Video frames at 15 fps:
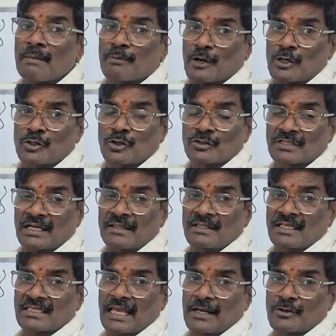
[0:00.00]
produced in
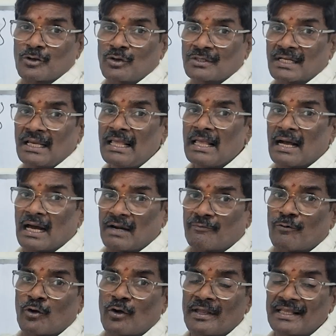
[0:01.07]
the circuit or
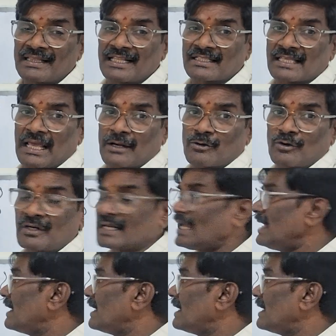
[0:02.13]
flowing in the circuit